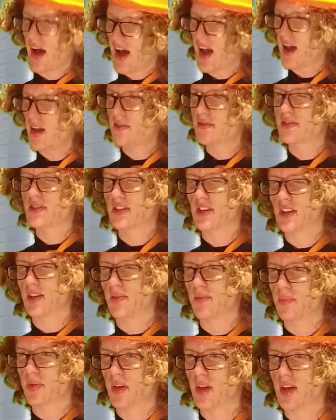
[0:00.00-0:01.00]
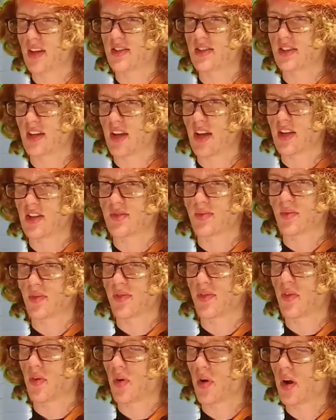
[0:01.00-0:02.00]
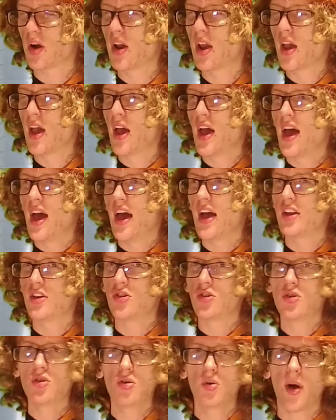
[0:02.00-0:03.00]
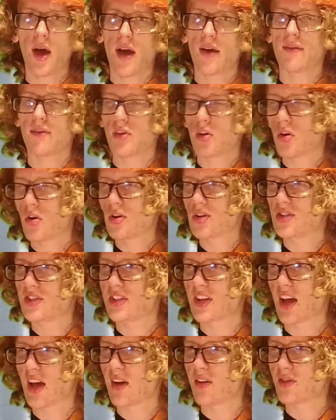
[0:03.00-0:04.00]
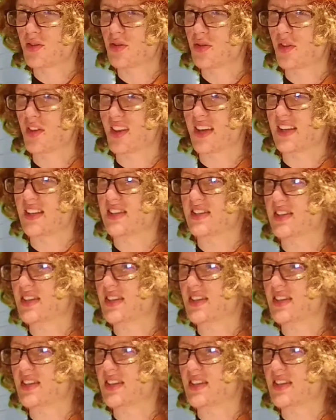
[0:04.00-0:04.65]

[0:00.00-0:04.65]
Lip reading: I've seen PSAs before, and you have yours down to the